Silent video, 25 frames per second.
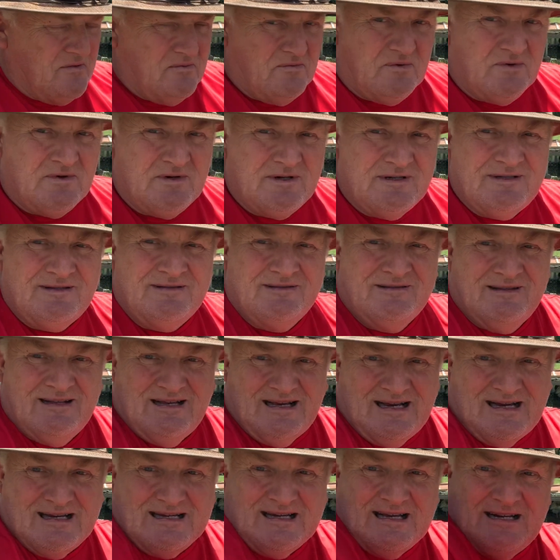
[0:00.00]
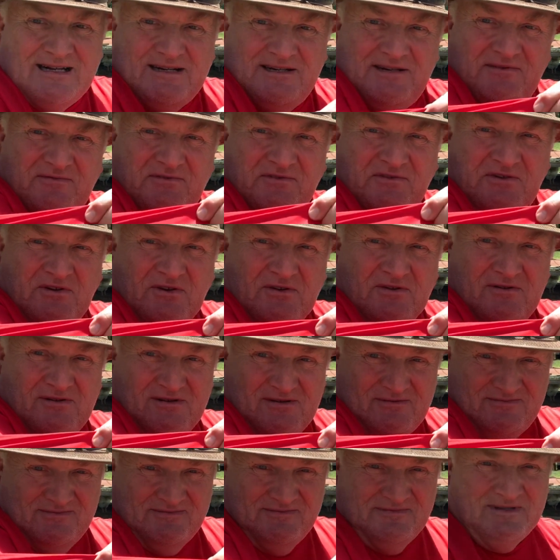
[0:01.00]
One, I got a different shirt
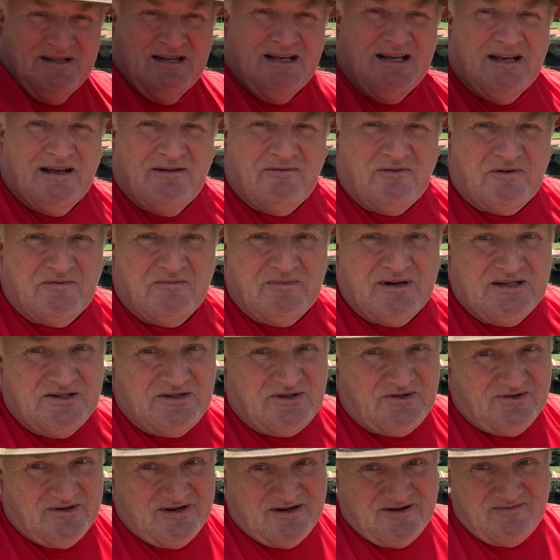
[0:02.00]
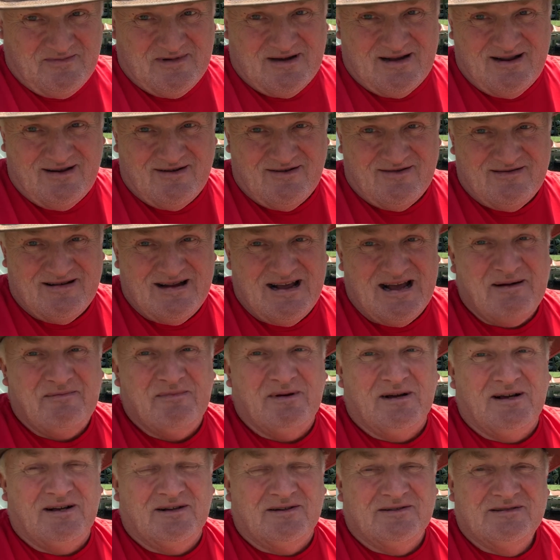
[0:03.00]
on. I want to make sure everybody heard that,
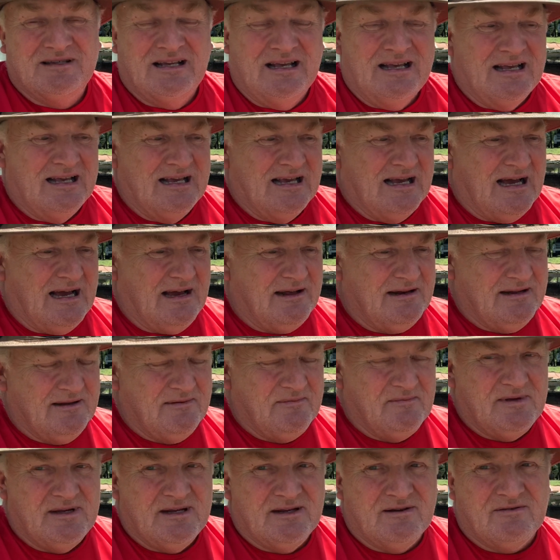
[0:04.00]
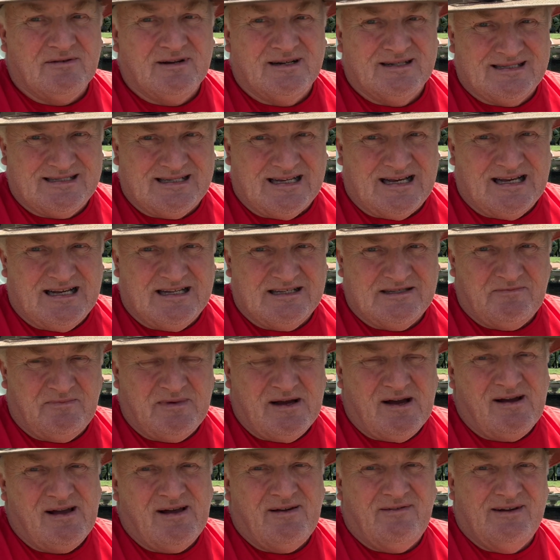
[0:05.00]
because I done been criticized
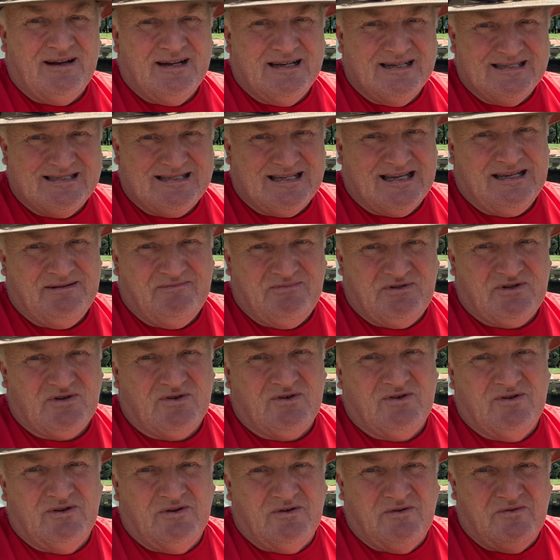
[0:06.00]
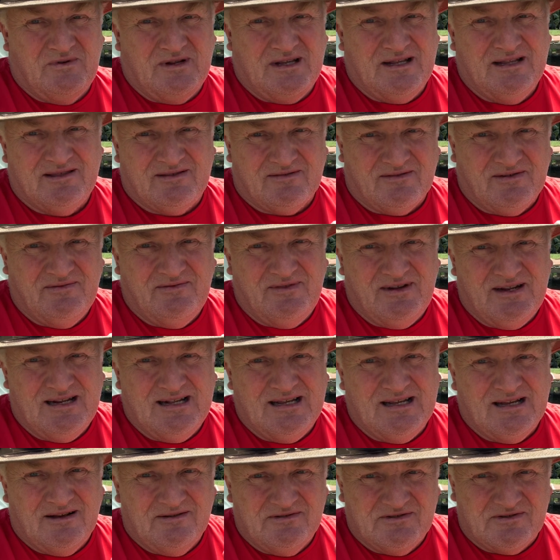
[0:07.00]
about having that same shirt on in 3
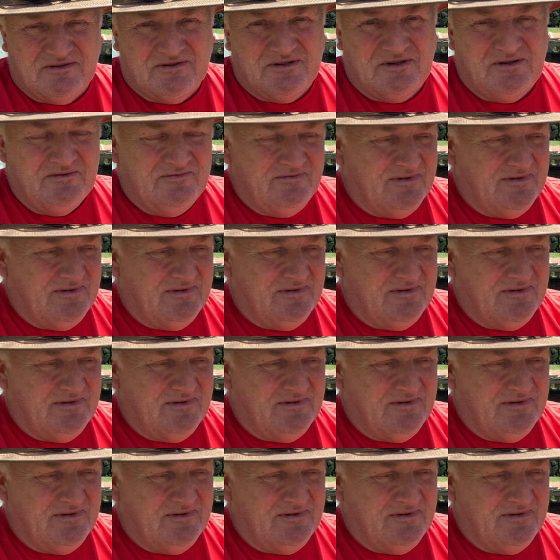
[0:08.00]
videos or 2